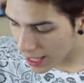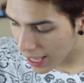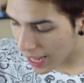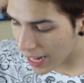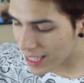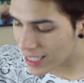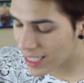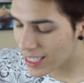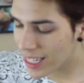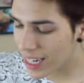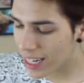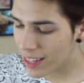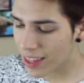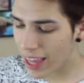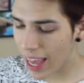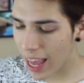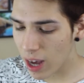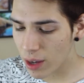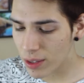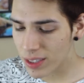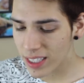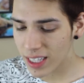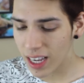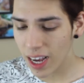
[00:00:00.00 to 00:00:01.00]
Can't stay in the
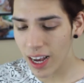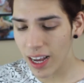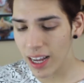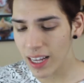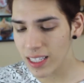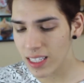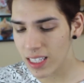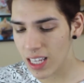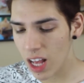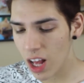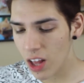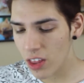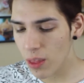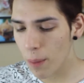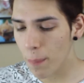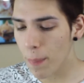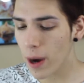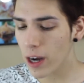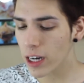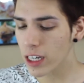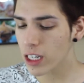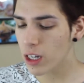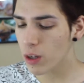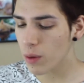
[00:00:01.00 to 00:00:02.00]
house, because the
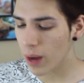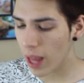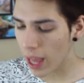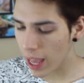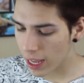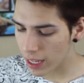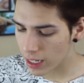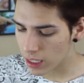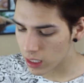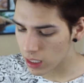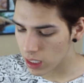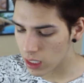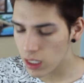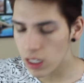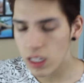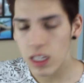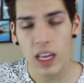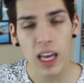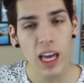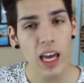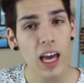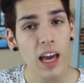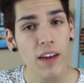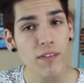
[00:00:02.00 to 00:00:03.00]
party don't end
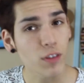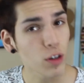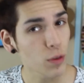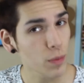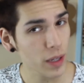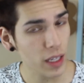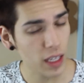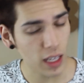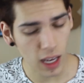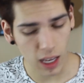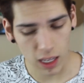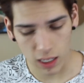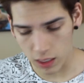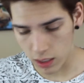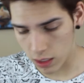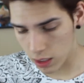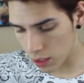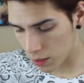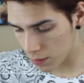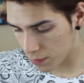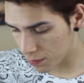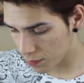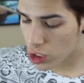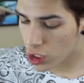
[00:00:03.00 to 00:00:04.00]
every weekend.
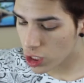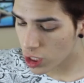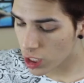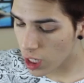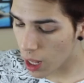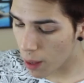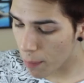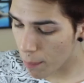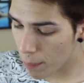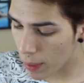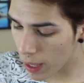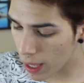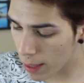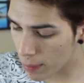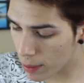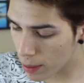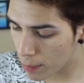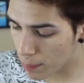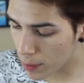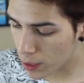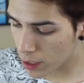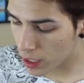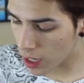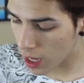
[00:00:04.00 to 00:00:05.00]
Turn up,
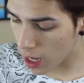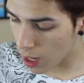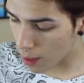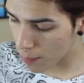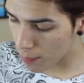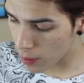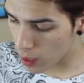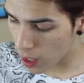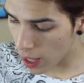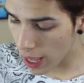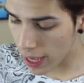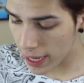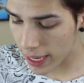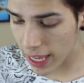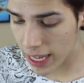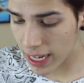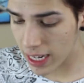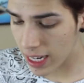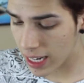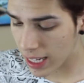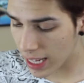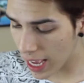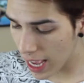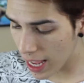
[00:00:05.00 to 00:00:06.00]
baby, burn up again
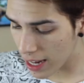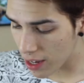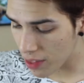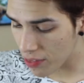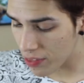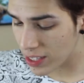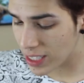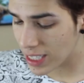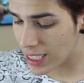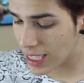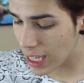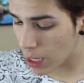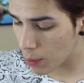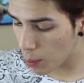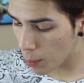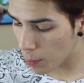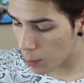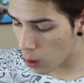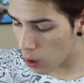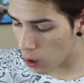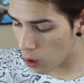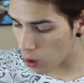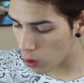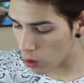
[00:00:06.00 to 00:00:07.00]
and again. This is how we
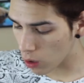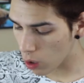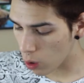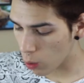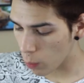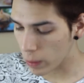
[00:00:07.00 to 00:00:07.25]
roll.